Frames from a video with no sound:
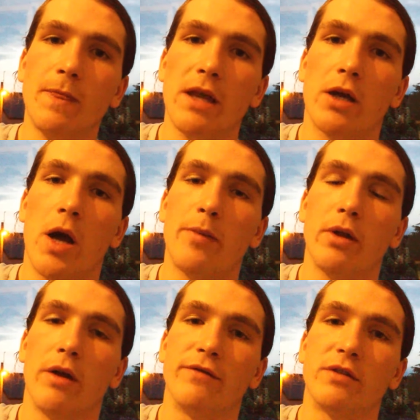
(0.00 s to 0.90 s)
a
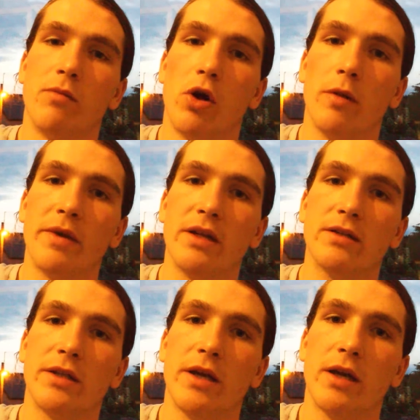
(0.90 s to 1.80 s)
couple of small
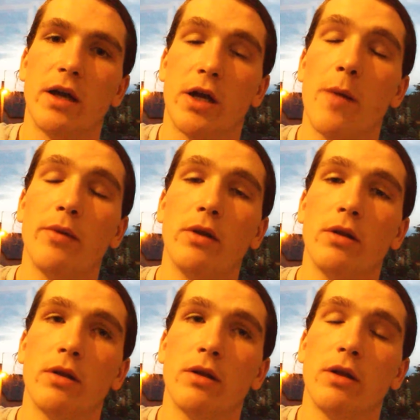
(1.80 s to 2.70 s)
meals a day, a
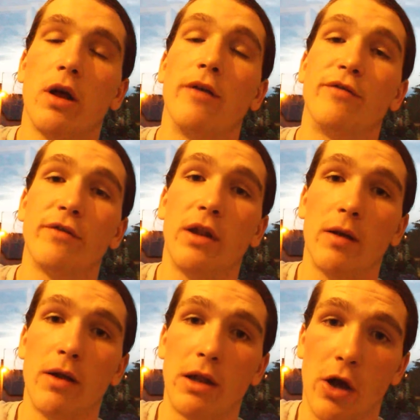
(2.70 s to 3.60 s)
couple of
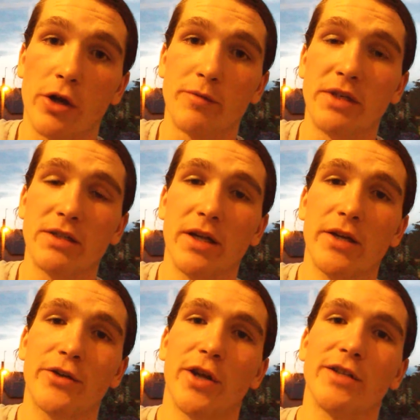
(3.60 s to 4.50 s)
large meals a day,
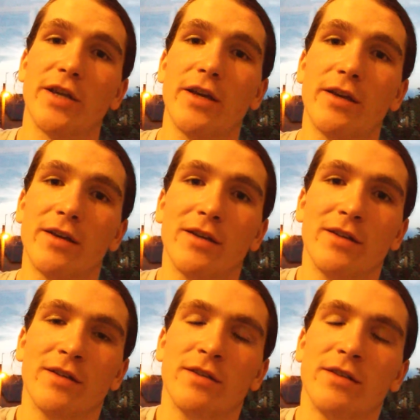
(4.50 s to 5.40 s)
should I say.
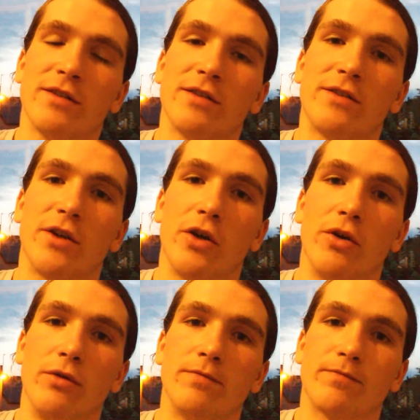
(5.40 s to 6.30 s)

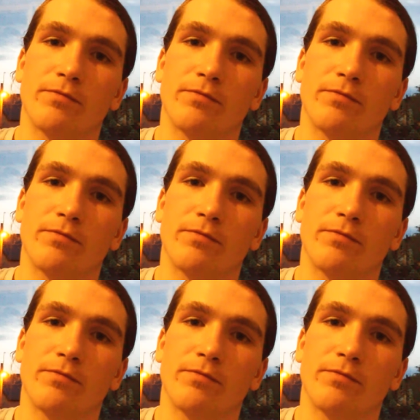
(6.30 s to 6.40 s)
So